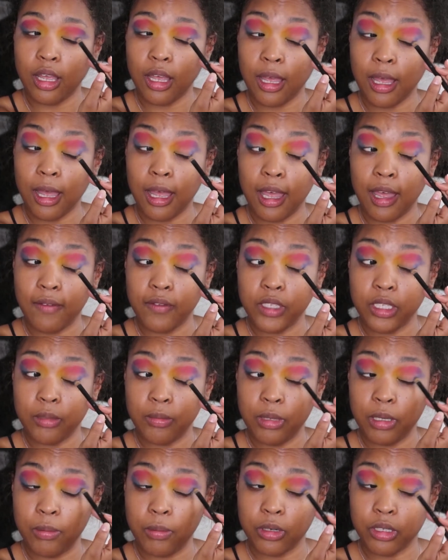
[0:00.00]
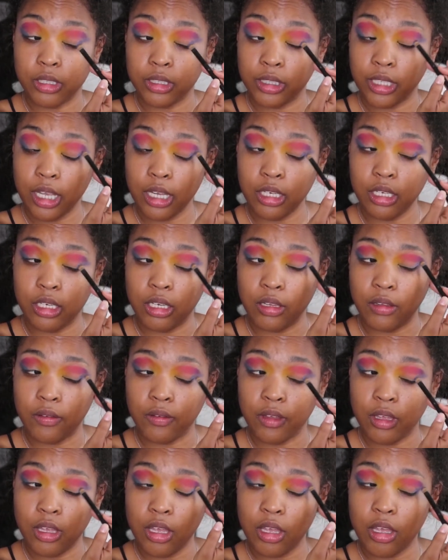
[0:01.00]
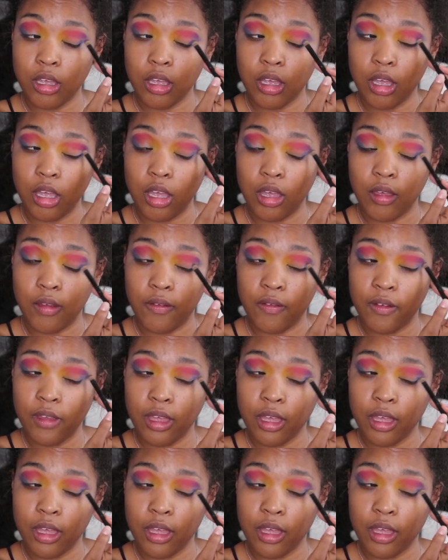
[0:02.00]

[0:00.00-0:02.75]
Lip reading: I have to be protective of